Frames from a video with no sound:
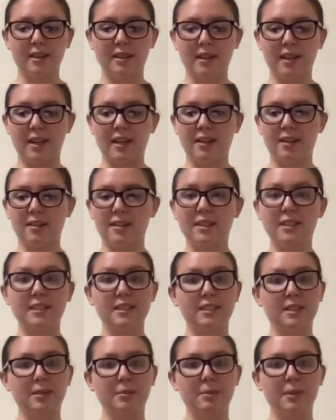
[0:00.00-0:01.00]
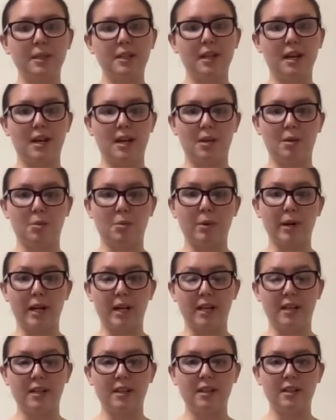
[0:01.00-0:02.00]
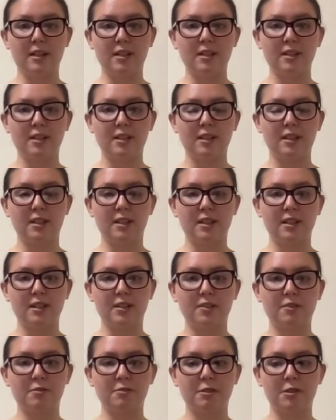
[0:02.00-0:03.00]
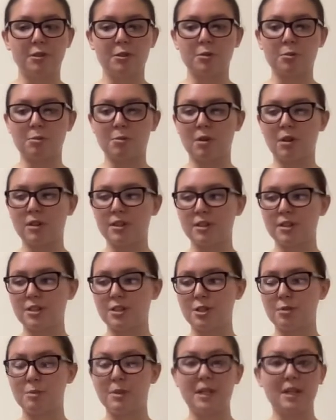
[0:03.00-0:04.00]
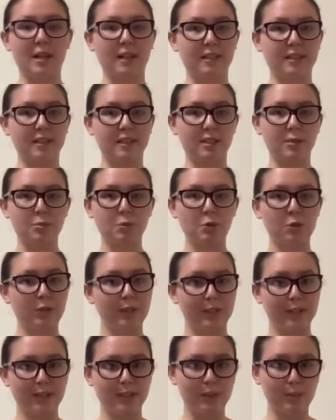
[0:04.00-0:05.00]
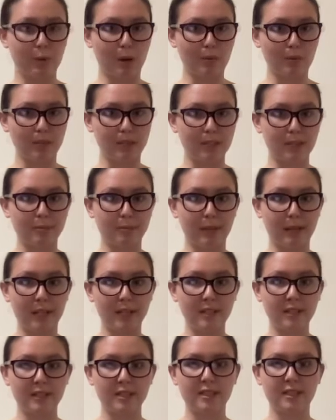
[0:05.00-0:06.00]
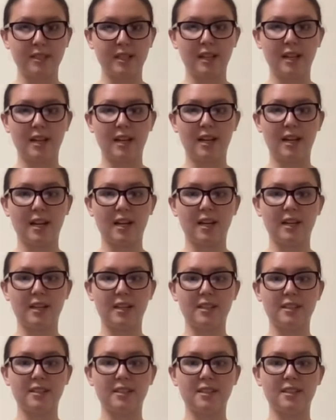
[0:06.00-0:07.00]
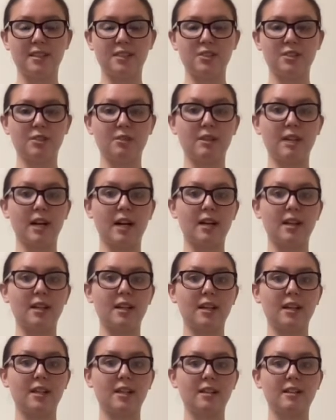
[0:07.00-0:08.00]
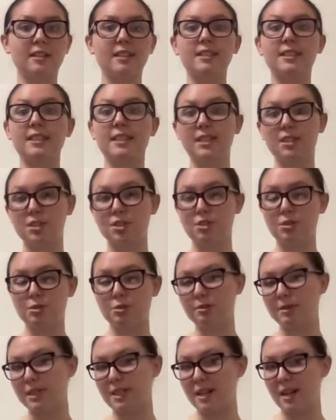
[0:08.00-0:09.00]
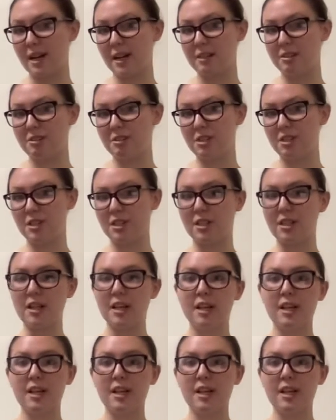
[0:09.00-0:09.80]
There needs to be a way for water to be accessible in this public space, and so that there isn't issues with dehydration,